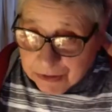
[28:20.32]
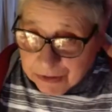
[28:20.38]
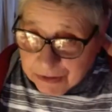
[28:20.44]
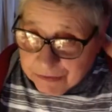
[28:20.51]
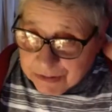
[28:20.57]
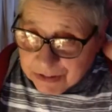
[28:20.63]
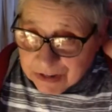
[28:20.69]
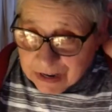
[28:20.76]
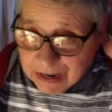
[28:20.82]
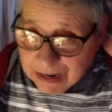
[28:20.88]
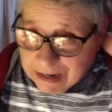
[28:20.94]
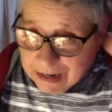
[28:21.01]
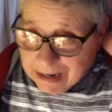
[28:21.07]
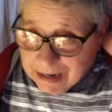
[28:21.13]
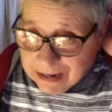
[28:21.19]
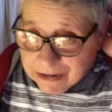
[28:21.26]
if it's a
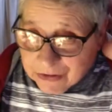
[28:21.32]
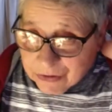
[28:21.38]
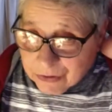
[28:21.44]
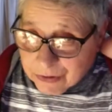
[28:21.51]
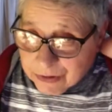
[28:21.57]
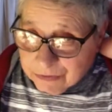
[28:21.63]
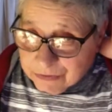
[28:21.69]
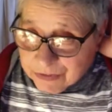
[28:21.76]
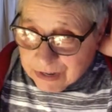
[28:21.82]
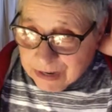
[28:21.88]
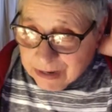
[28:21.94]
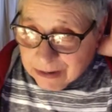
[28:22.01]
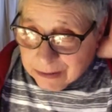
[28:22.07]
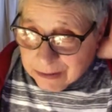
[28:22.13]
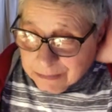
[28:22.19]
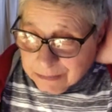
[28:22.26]
high-end sort of
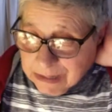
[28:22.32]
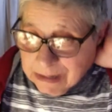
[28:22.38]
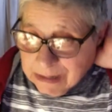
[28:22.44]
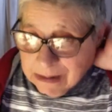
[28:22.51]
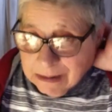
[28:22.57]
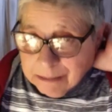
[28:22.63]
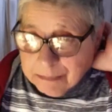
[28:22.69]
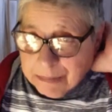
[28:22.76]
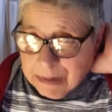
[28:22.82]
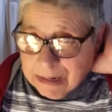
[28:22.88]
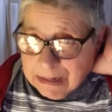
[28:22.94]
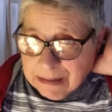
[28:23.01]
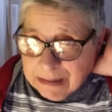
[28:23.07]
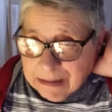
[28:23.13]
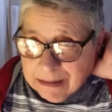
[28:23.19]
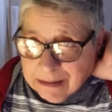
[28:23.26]
sale.
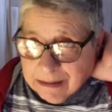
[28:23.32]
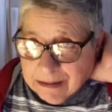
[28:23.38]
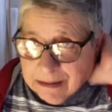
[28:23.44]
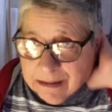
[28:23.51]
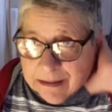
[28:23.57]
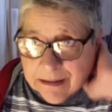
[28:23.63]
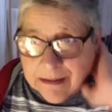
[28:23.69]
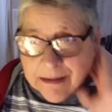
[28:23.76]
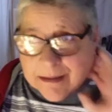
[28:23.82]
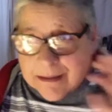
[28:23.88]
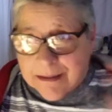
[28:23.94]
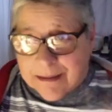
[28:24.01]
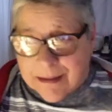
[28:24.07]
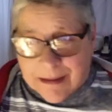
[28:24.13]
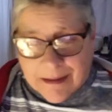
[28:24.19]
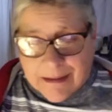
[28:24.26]
But
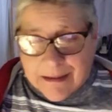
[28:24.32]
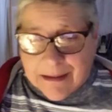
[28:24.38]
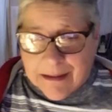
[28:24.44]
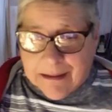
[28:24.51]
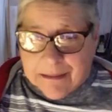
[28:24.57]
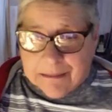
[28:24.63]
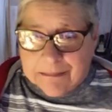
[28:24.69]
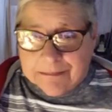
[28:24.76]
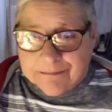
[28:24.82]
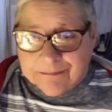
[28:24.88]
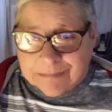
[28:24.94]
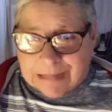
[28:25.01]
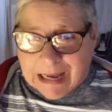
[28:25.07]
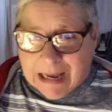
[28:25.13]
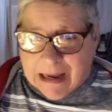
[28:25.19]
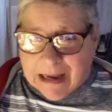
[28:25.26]
I'm
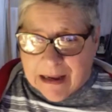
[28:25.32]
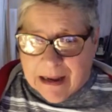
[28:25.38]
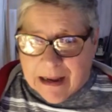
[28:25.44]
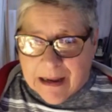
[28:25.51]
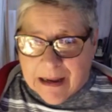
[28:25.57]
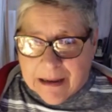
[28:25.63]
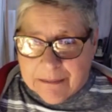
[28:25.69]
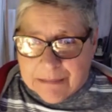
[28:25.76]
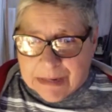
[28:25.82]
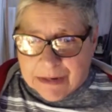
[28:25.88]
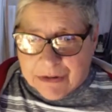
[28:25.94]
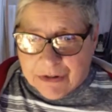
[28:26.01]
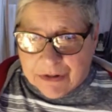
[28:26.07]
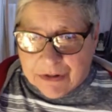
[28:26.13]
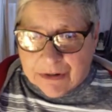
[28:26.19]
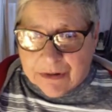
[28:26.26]
not
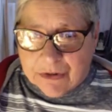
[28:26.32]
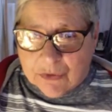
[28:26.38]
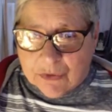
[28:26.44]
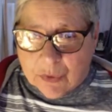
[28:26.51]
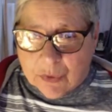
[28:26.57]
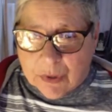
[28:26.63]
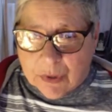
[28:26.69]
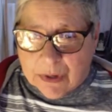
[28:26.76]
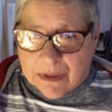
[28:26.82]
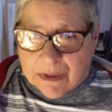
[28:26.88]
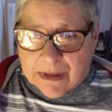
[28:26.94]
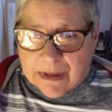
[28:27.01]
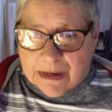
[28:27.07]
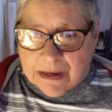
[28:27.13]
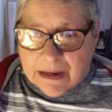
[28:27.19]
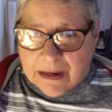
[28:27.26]
sure it's worth
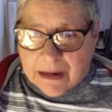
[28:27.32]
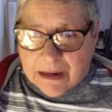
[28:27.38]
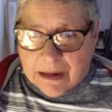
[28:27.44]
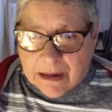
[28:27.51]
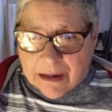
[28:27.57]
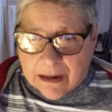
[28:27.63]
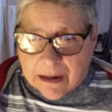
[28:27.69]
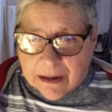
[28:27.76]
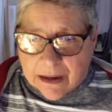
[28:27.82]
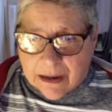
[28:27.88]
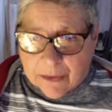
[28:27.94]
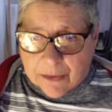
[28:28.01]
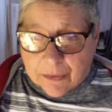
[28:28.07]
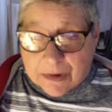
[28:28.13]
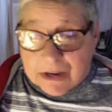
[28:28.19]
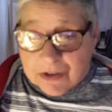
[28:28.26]
the
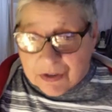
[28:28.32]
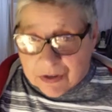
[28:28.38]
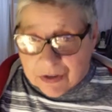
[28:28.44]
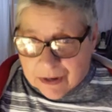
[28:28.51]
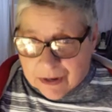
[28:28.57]
risk